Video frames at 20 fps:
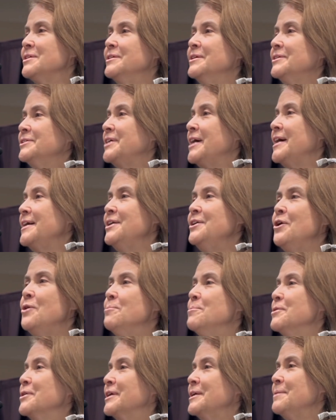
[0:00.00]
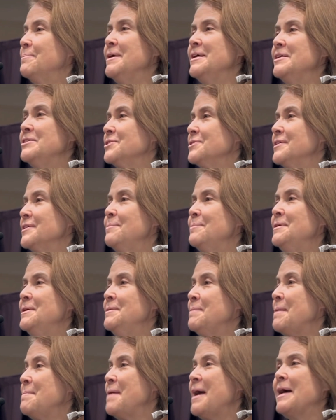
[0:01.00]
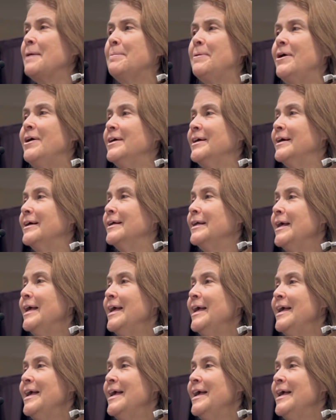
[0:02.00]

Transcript: a little tiny notebook and a pencil that had been in my back pocket.